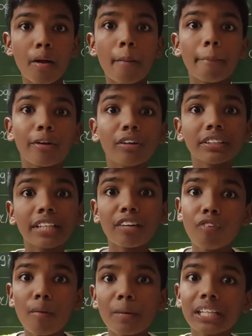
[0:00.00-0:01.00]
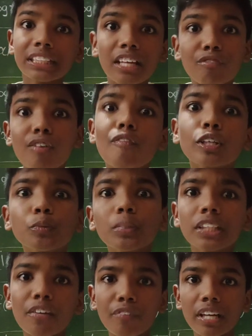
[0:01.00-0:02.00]
because that formula is f of x plus
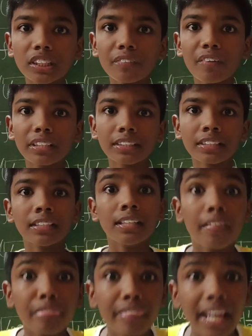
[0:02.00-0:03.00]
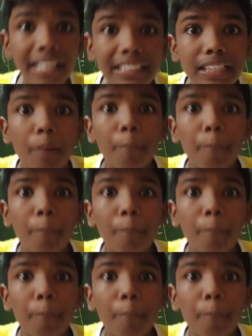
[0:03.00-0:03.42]
f dash of x. That is